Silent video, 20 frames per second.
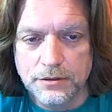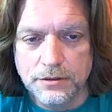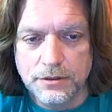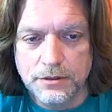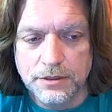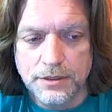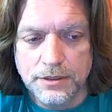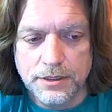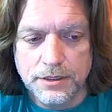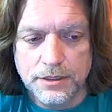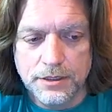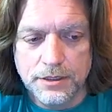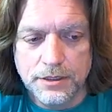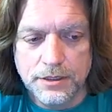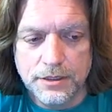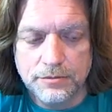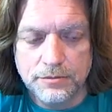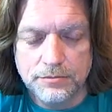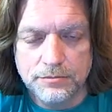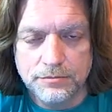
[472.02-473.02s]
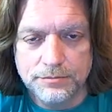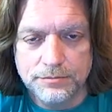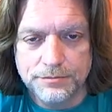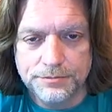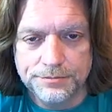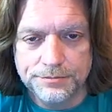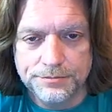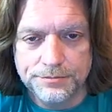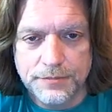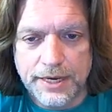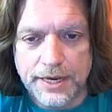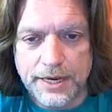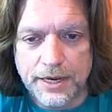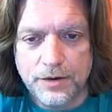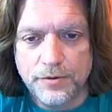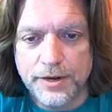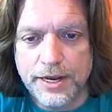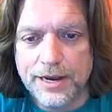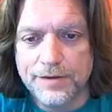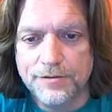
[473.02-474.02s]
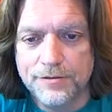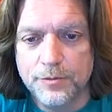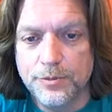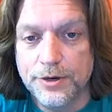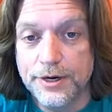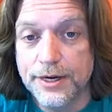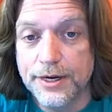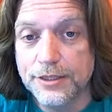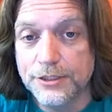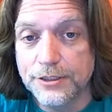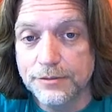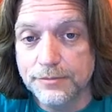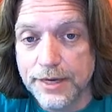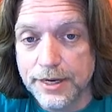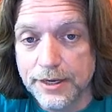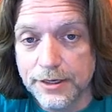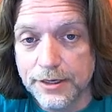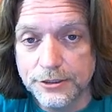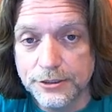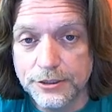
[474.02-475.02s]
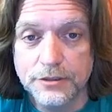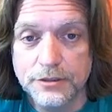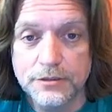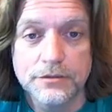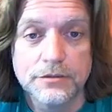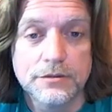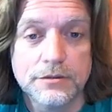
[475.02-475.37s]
Um, and we have a production manager